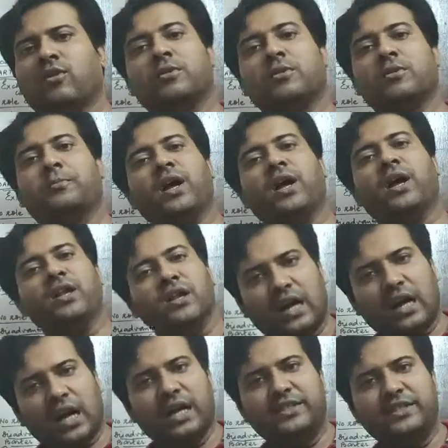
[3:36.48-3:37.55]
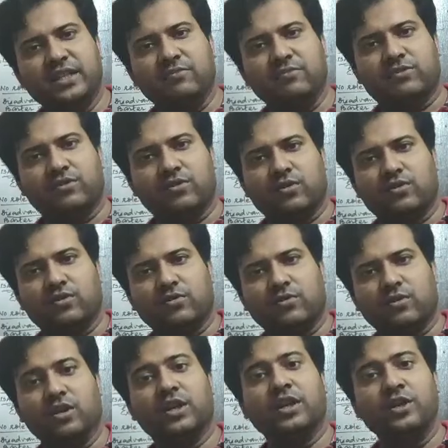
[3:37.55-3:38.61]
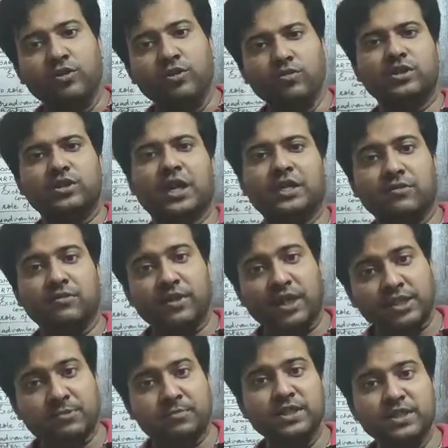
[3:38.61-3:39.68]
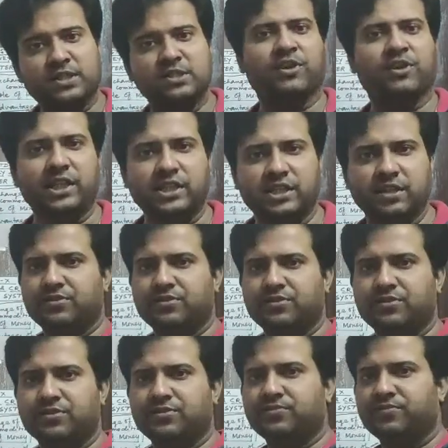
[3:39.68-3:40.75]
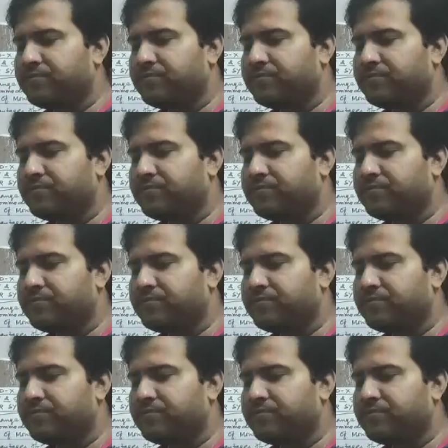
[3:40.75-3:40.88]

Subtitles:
on bulk items, on huge items, expensive items,